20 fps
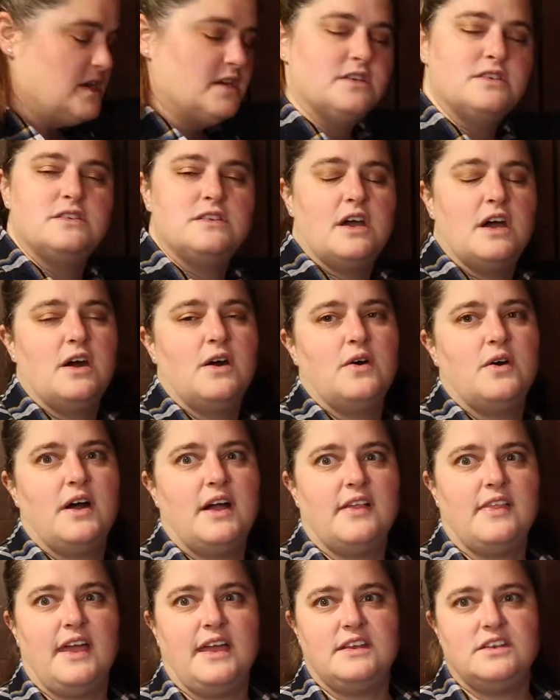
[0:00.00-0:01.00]
So
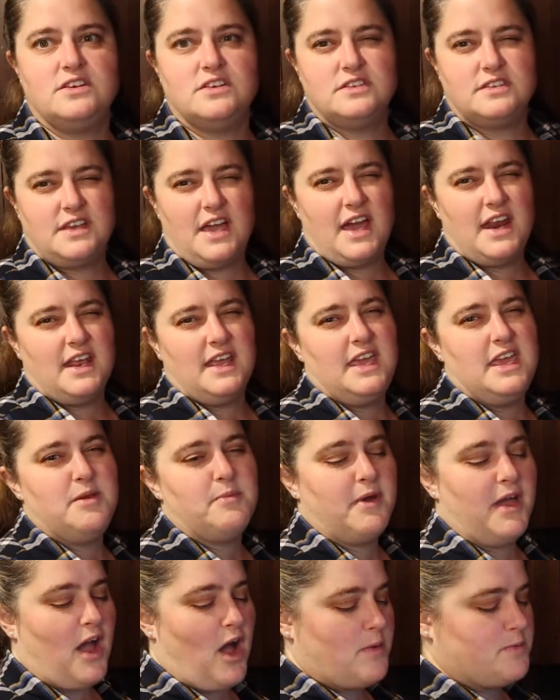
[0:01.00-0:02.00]
I like to just kind of keep
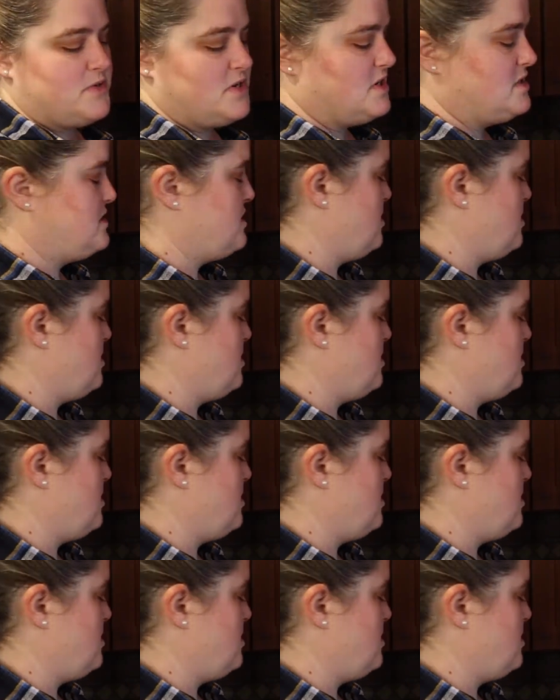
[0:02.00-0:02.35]
my options